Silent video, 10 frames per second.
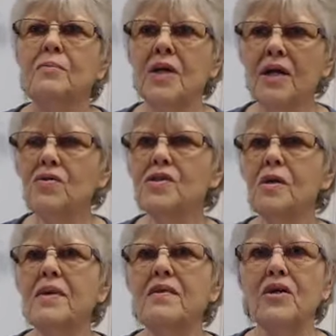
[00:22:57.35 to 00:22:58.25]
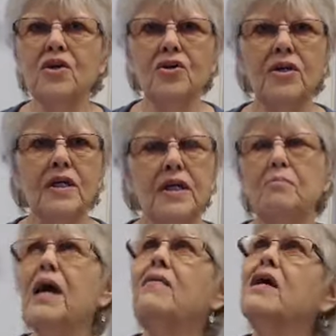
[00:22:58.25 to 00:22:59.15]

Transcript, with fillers: But I knew somebody that could. And man,